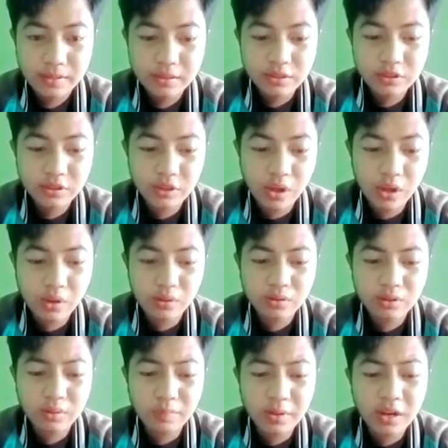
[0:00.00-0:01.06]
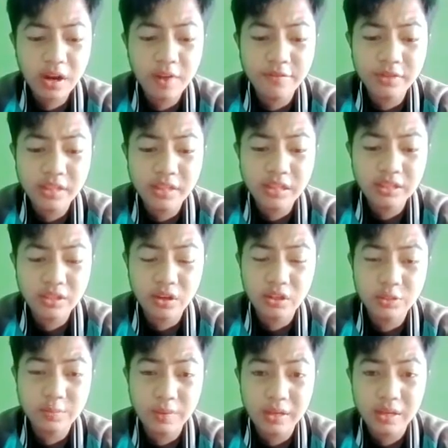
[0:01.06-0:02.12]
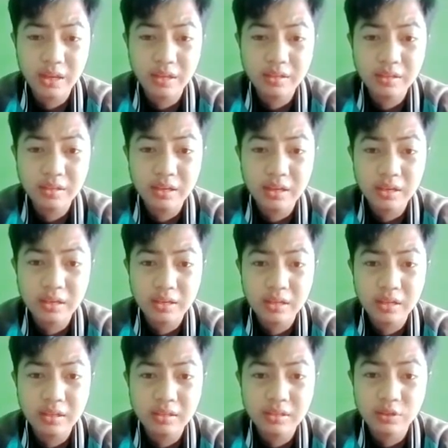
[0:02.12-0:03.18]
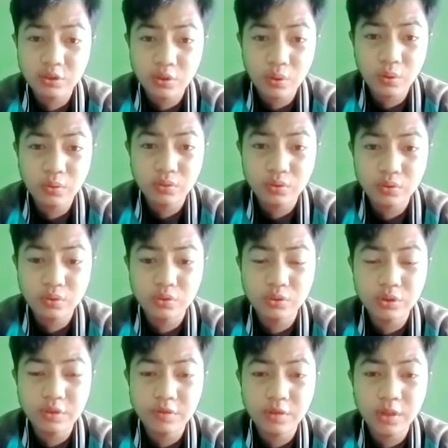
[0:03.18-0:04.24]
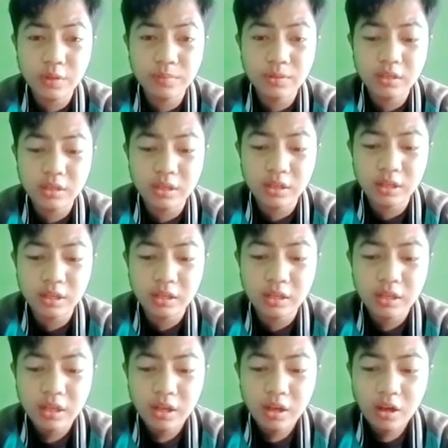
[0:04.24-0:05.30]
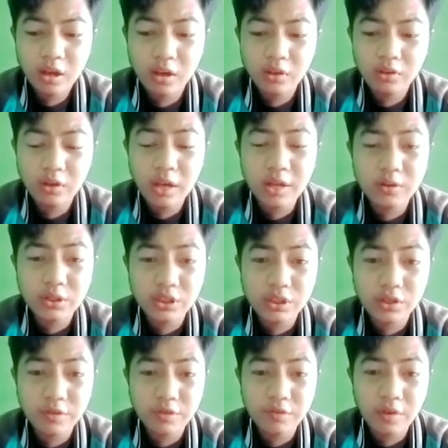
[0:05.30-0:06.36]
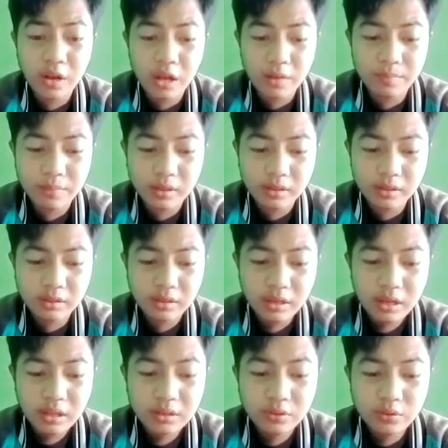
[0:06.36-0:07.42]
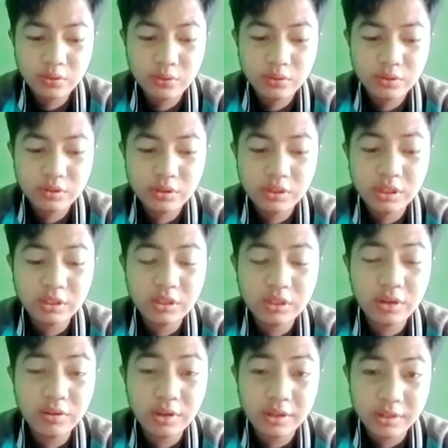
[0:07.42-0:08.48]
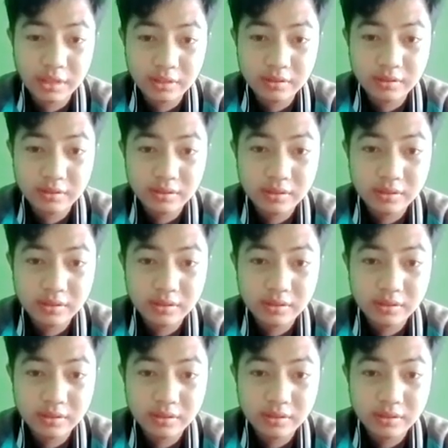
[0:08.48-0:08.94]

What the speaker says: So the background of teaching or speaking is to develop the language development to children learning.